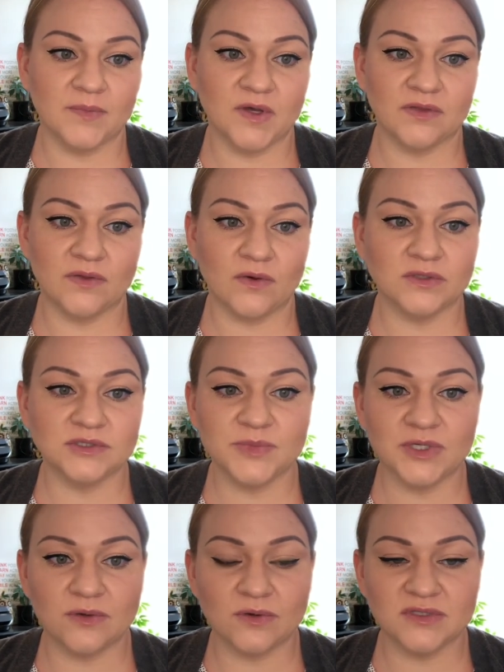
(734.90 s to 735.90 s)
The
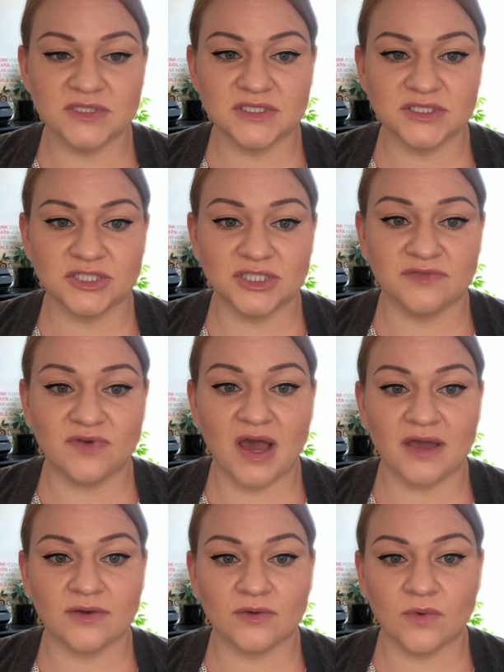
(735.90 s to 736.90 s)
ultimate goal is to achieve
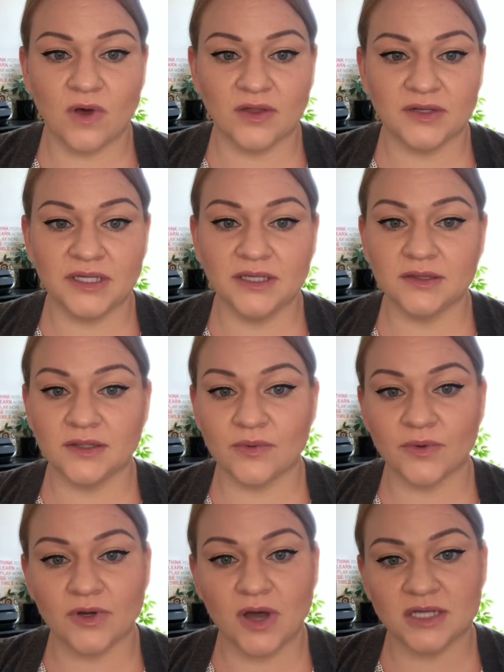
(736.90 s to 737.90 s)
higher quality,
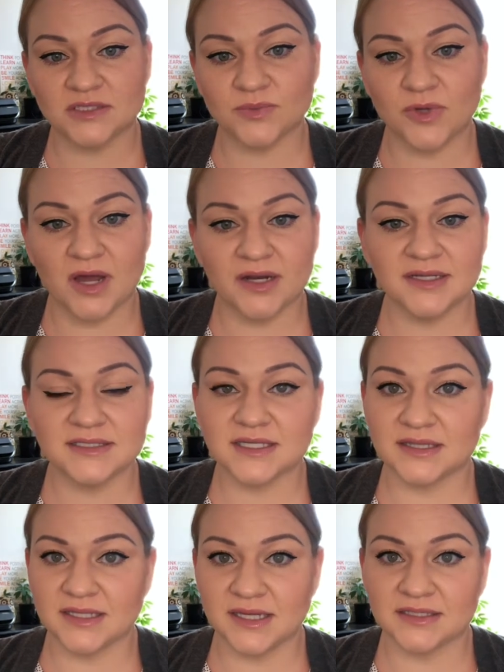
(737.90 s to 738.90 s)
lower cost product
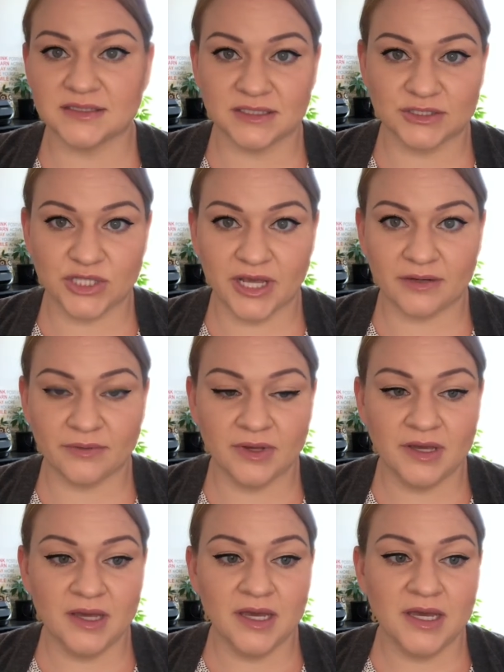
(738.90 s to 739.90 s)
at the end of the chain.
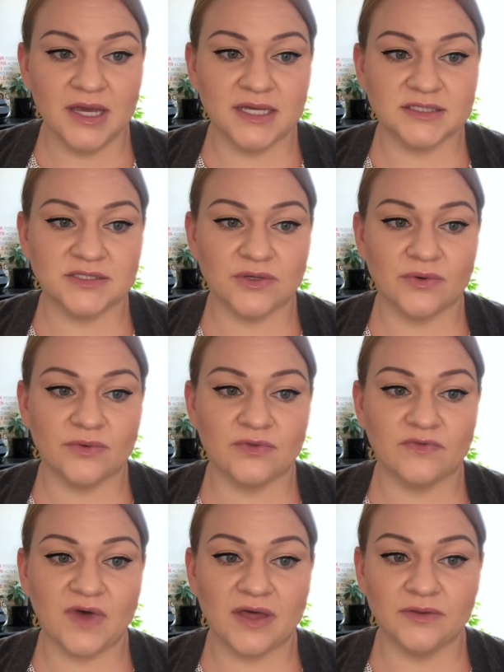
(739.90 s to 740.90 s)
And so
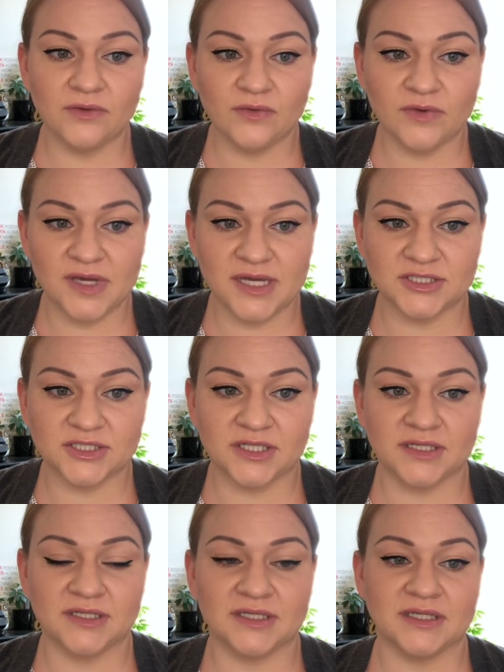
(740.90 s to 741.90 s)
the value
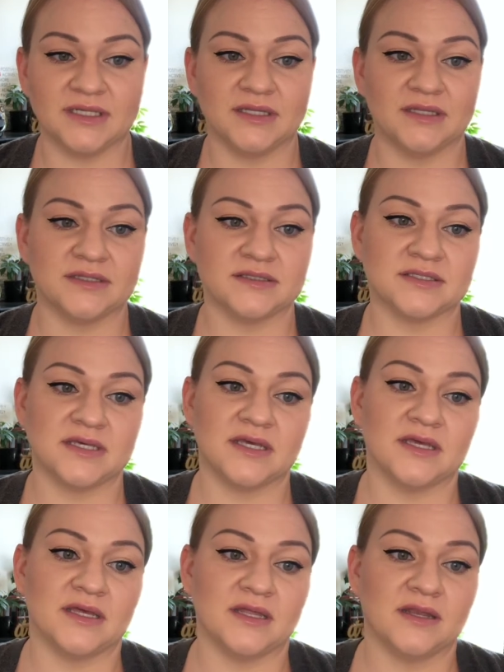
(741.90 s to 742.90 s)
creation is
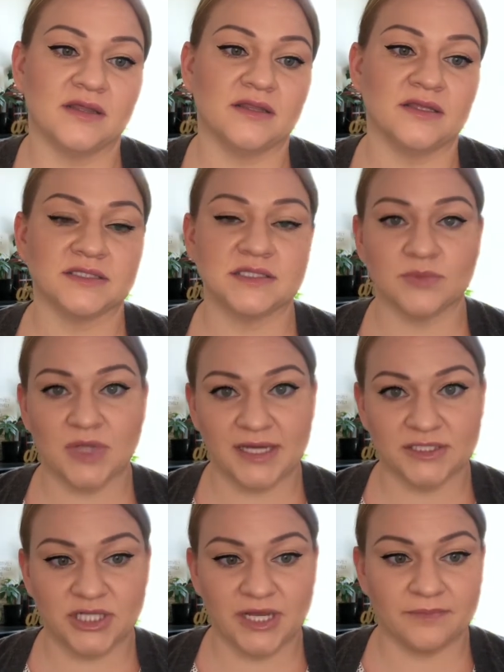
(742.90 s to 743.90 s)
in the supply
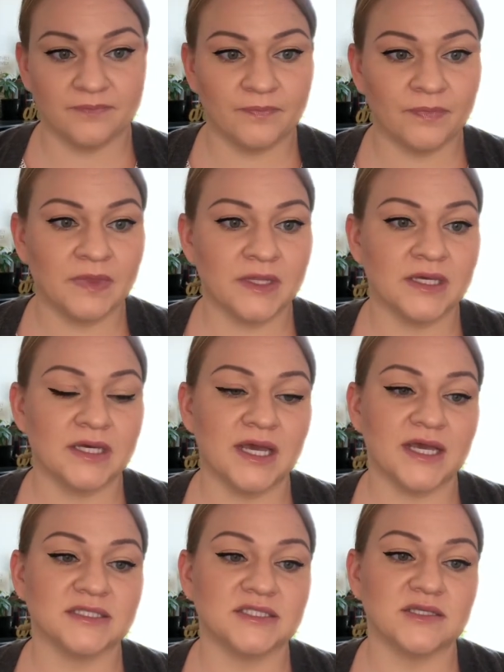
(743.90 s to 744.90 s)
chain.
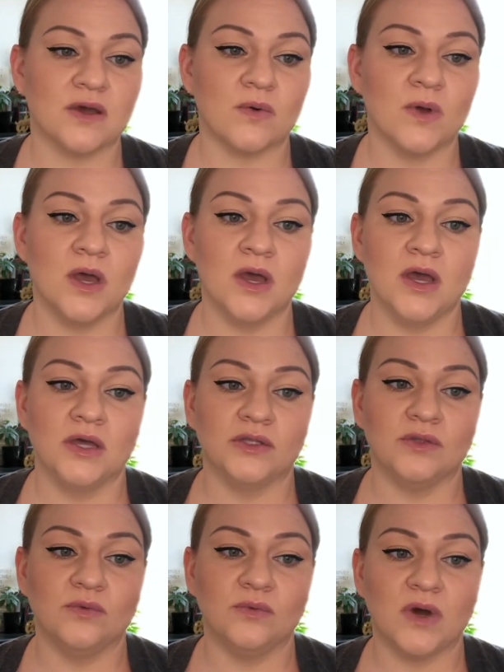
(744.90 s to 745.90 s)
And so
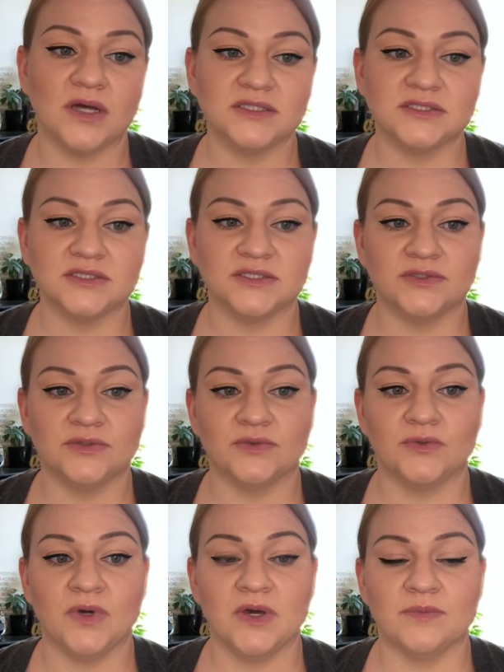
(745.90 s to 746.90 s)
you want
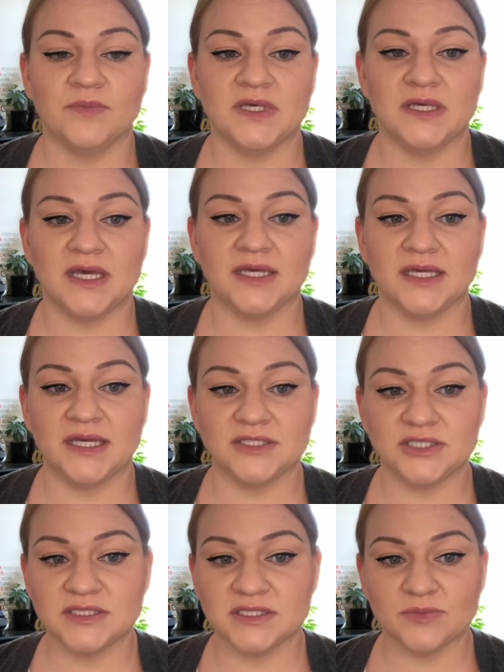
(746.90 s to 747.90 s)
to be
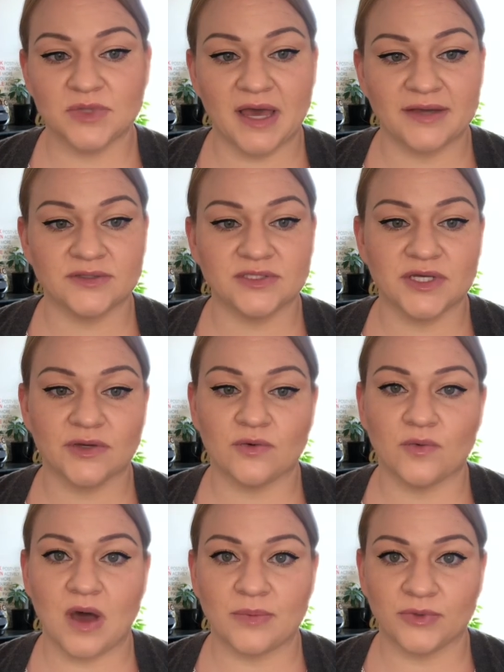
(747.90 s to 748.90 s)
engaging suppliers in
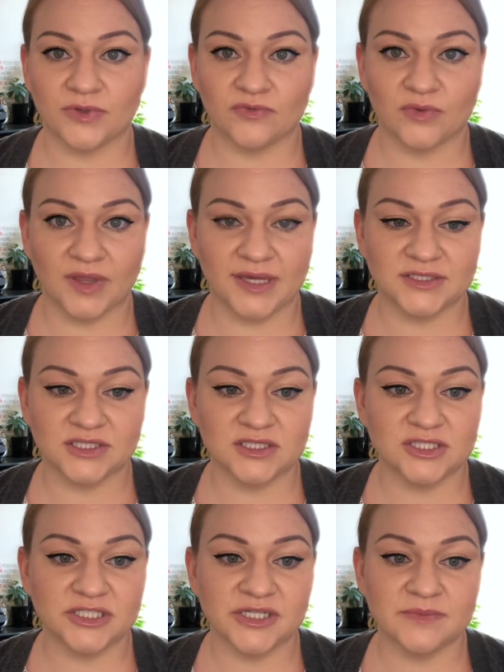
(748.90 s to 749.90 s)
cooperative
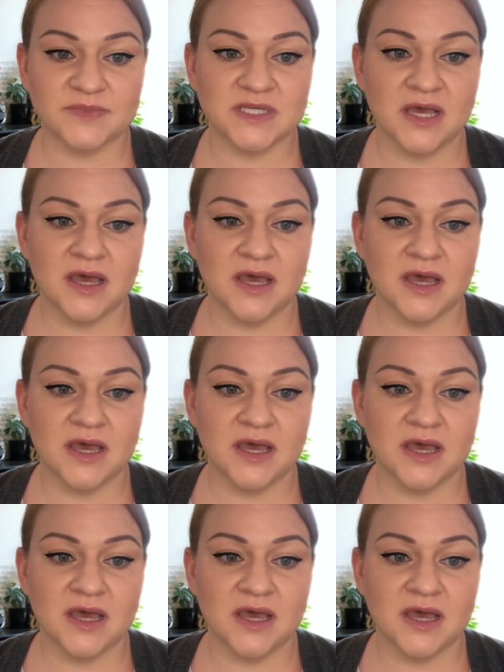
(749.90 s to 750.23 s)
relationships